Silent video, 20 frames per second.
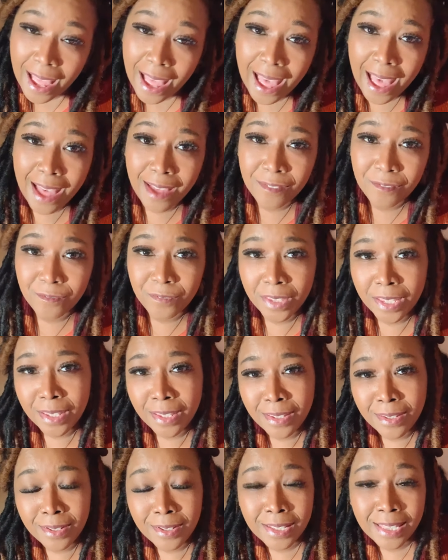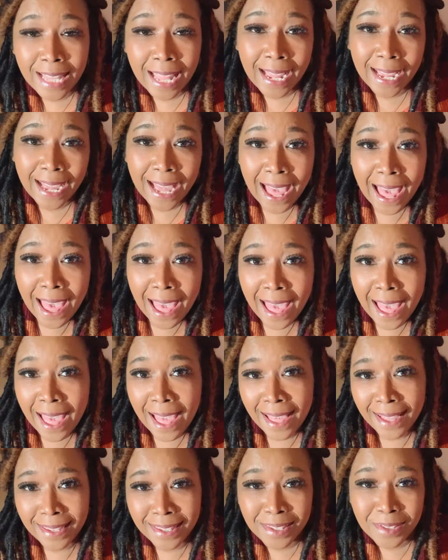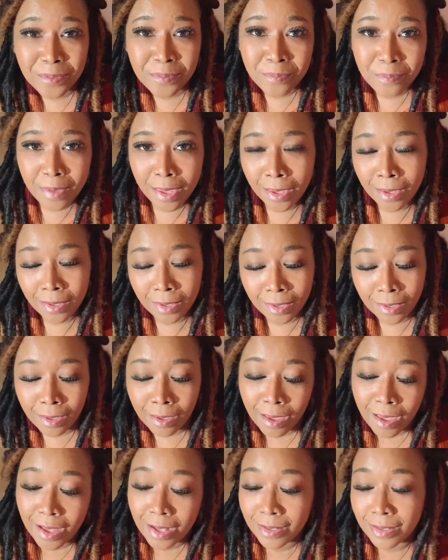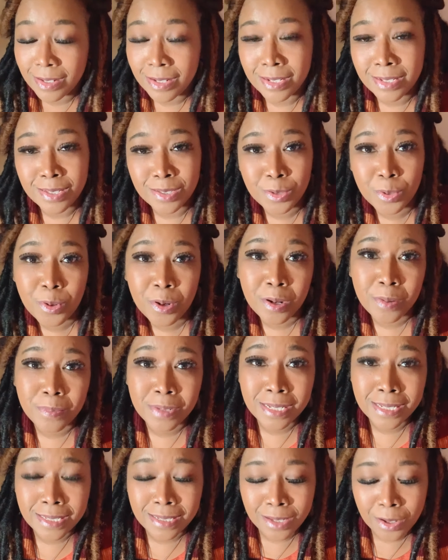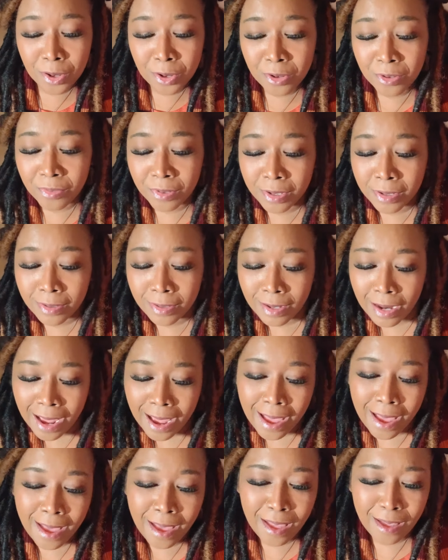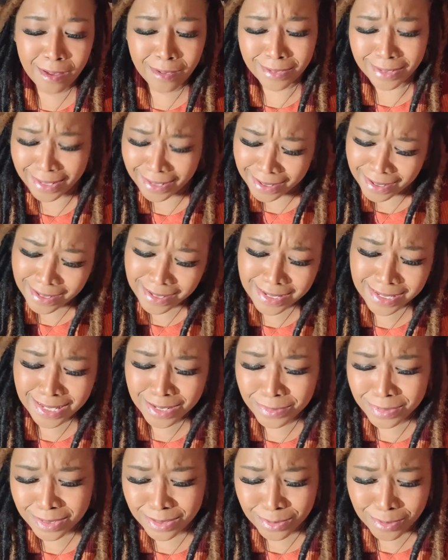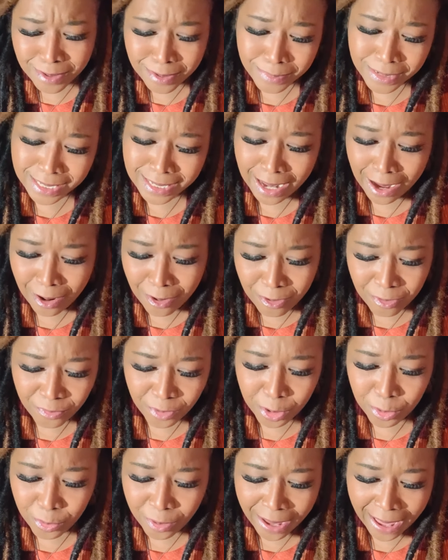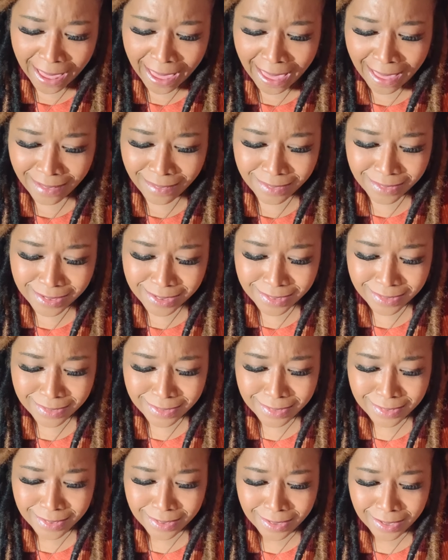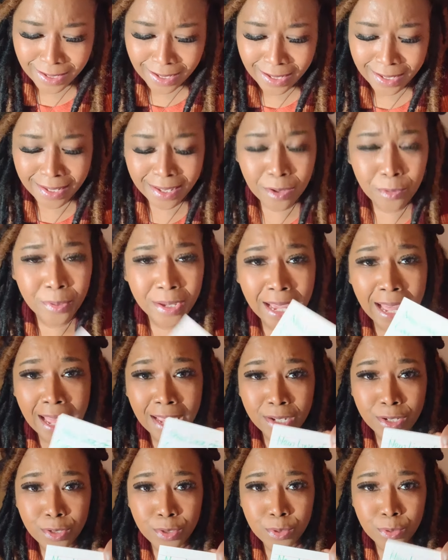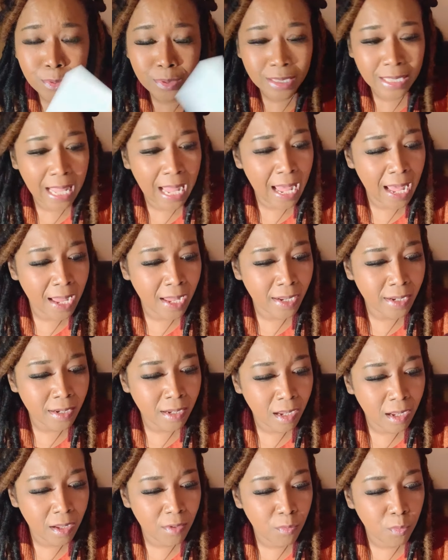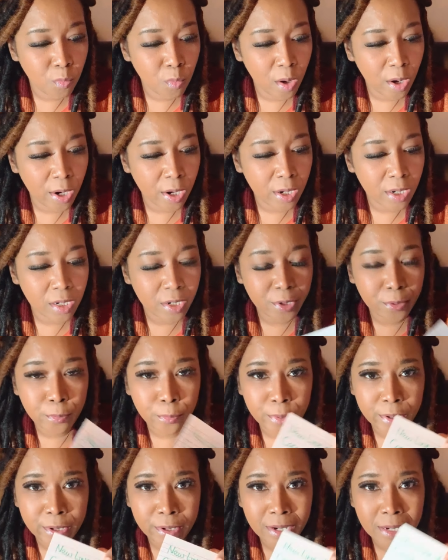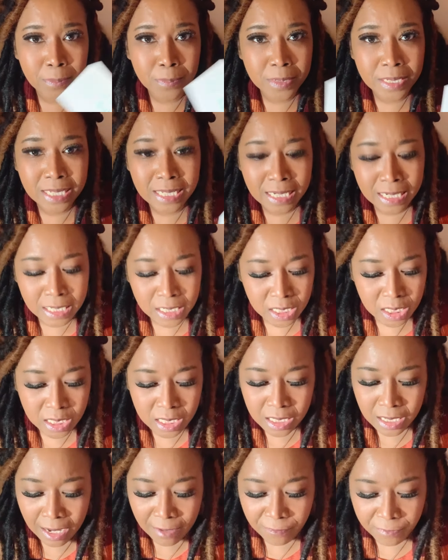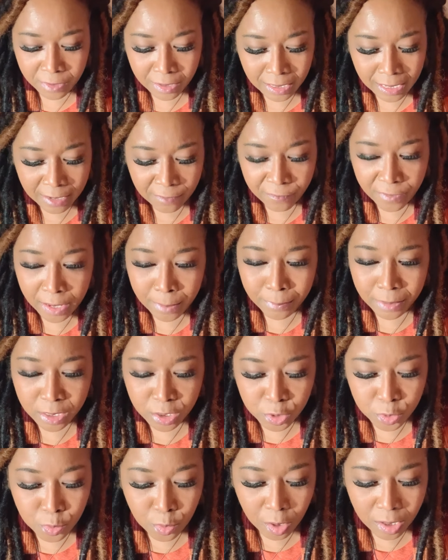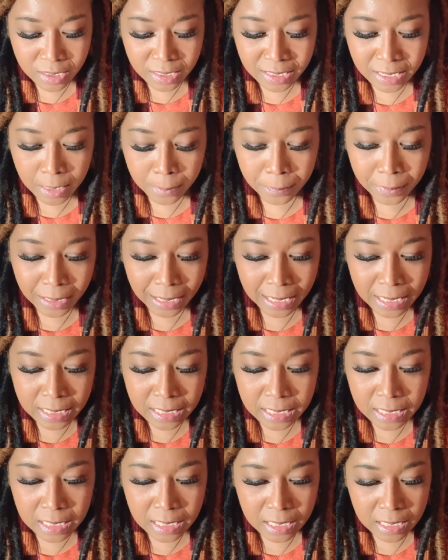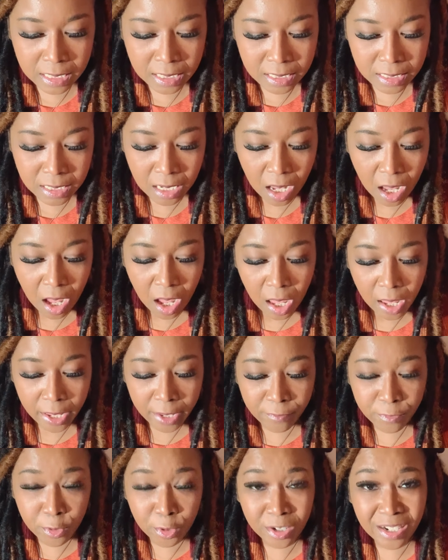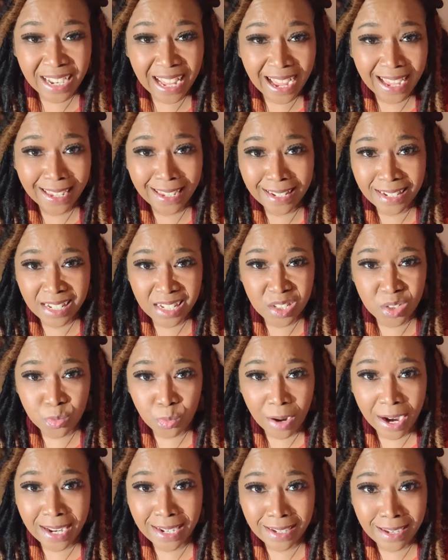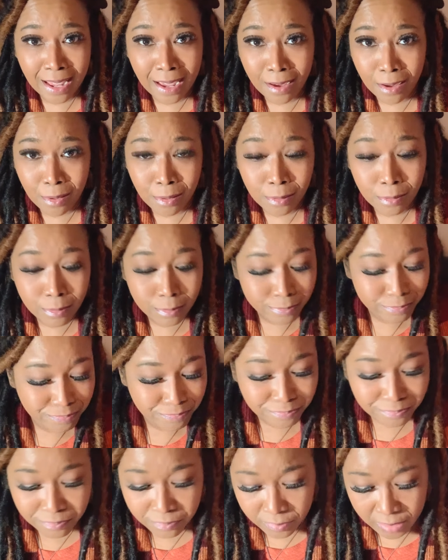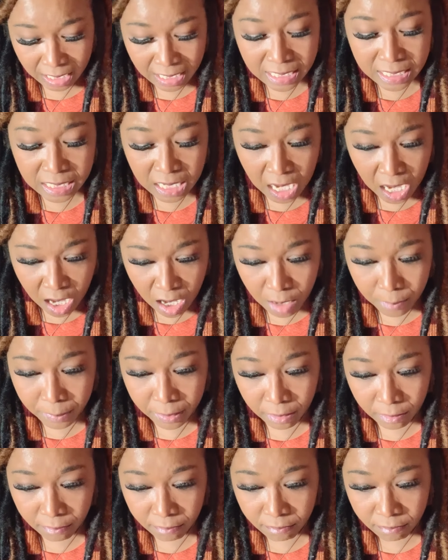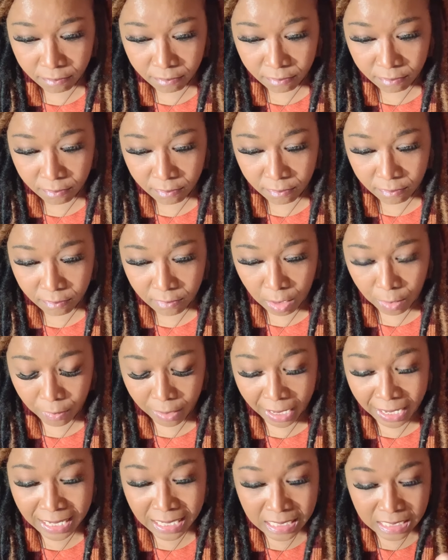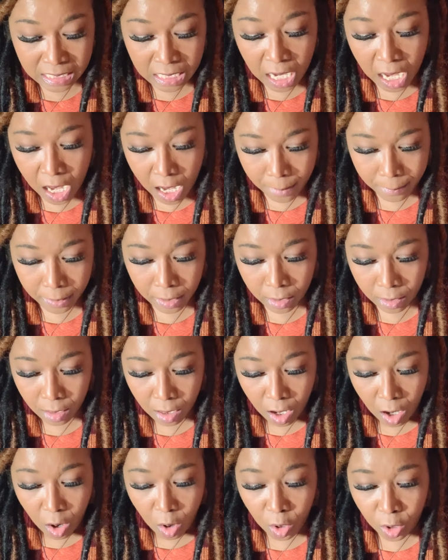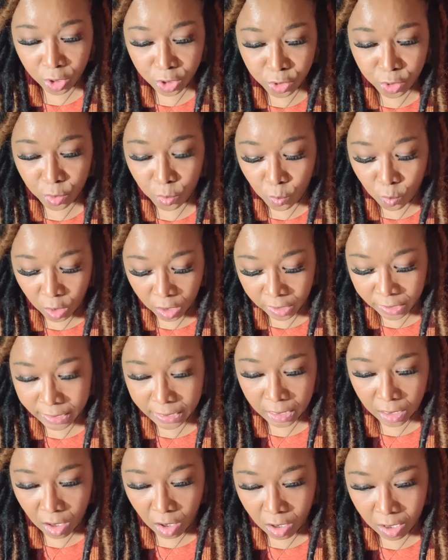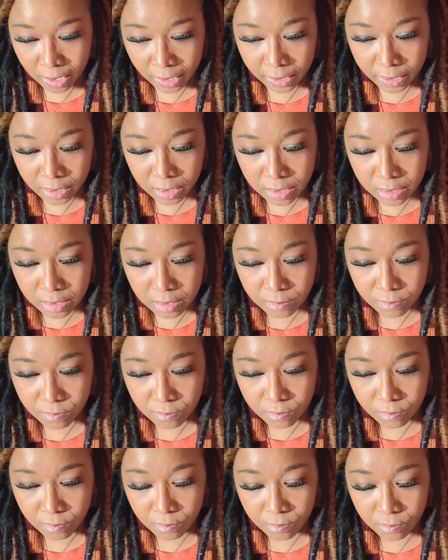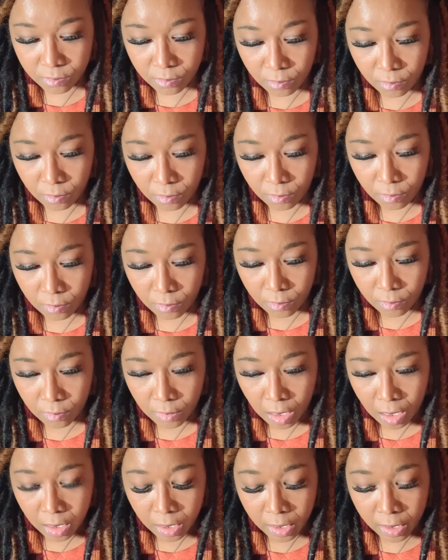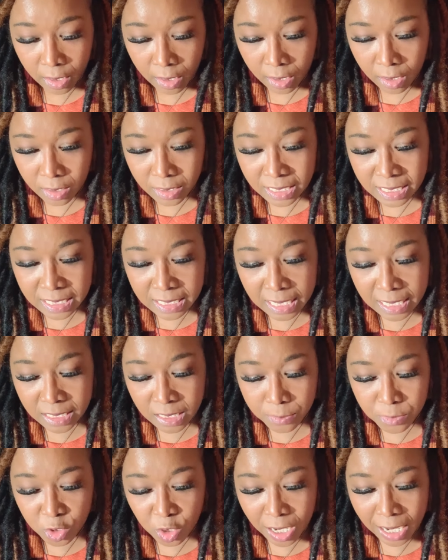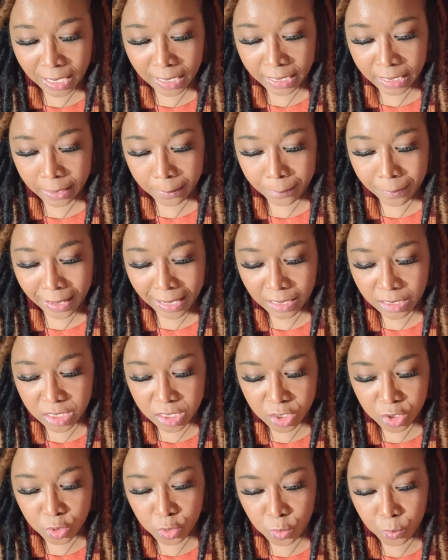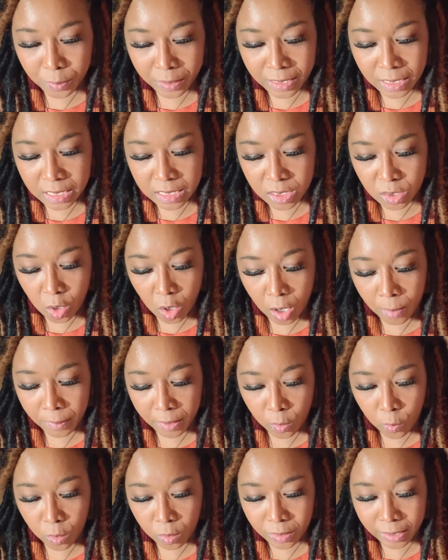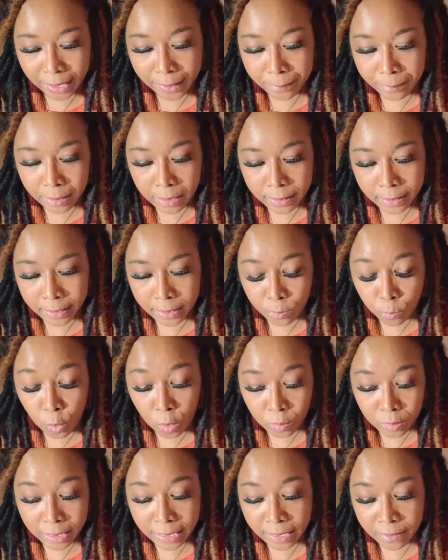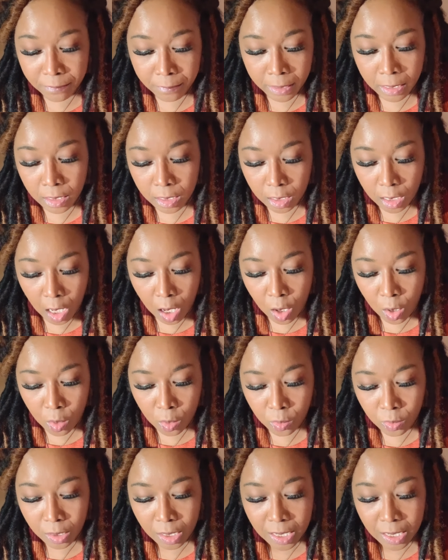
I feel like I can make it. The storm is over now. Yeah, some storm is over with. Yeah, we got a new line of work, career, and position. I feel like, family, you are stepping into this. If you're not in this right now, it's coming. Okay, it's coming, or you're working on it. Yeah, this says I'm trying to get back to you, but this karmic won't leave me alone.